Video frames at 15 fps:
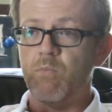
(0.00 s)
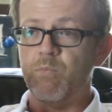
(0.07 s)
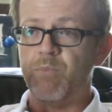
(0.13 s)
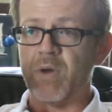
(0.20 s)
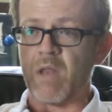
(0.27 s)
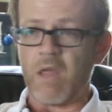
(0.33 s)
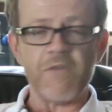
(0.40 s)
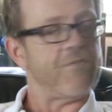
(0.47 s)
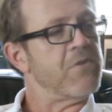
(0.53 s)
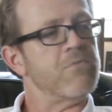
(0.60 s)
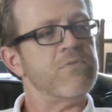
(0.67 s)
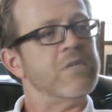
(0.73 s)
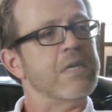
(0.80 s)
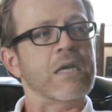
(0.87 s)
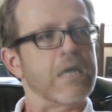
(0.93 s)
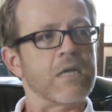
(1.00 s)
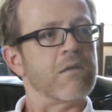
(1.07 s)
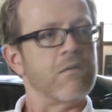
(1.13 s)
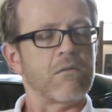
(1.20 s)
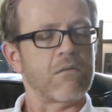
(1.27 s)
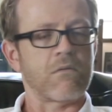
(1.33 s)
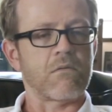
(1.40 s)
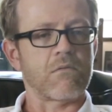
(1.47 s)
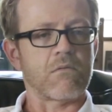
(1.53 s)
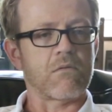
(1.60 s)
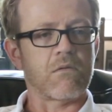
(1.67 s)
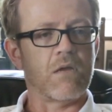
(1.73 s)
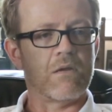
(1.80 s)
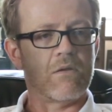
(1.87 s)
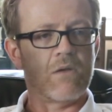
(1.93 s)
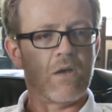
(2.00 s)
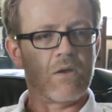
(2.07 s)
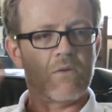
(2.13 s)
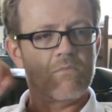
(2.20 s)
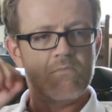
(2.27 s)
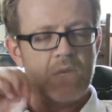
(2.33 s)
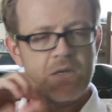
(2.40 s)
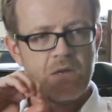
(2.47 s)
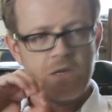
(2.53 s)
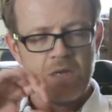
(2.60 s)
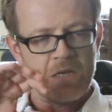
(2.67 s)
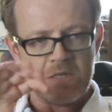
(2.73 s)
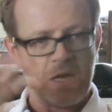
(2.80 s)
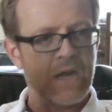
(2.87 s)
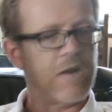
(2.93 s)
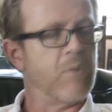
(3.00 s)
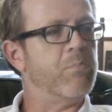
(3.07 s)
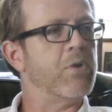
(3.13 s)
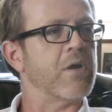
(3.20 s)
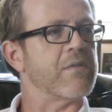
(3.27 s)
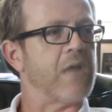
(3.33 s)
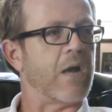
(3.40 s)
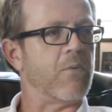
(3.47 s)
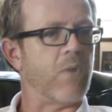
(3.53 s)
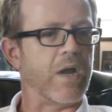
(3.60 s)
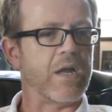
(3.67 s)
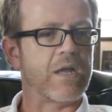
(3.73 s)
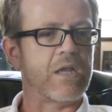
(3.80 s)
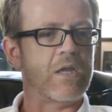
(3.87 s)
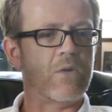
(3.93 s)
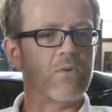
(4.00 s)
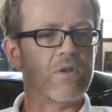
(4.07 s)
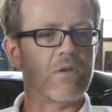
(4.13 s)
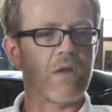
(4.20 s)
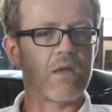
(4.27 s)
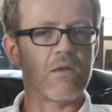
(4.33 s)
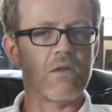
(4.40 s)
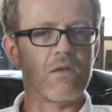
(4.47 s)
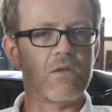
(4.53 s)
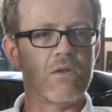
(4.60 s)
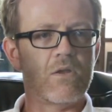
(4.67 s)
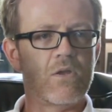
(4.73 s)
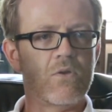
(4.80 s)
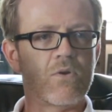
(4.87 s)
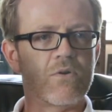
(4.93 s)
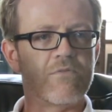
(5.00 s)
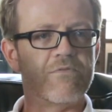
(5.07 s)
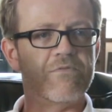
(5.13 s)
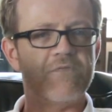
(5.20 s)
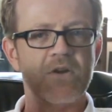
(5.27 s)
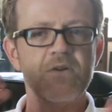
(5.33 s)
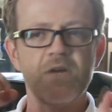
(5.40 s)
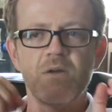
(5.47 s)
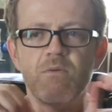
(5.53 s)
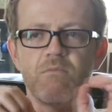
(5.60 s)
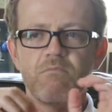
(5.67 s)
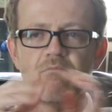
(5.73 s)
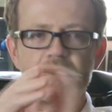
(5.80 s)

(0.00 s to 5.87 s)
but if you did an entire book that way, you could very